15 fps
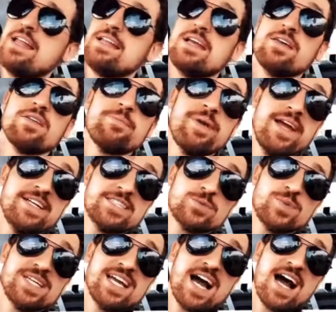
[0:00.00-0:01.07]
any other pages
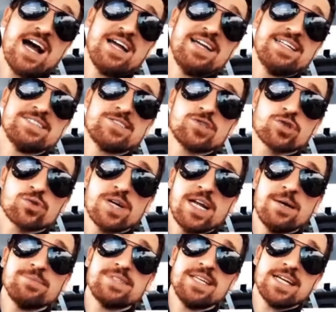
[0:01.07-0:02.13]
we got,
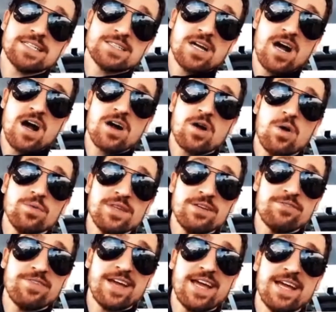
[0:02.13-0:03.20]
Instagram, TikTok,
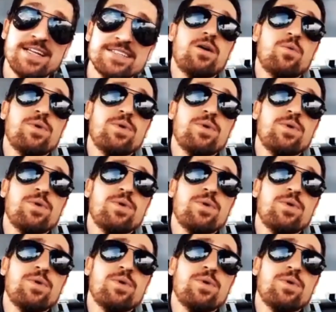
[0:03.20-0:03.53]
OnlyFans.